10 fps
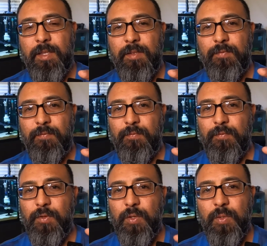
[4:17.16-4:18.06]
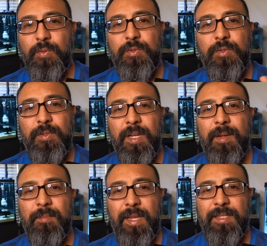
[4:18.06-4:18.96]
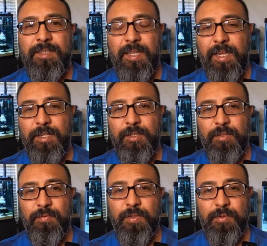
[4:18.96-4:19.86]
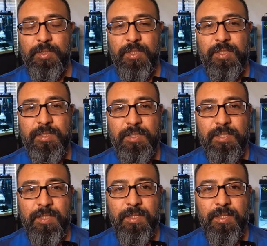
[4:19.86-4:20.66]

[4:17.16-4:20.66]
if you do not maintain your filters,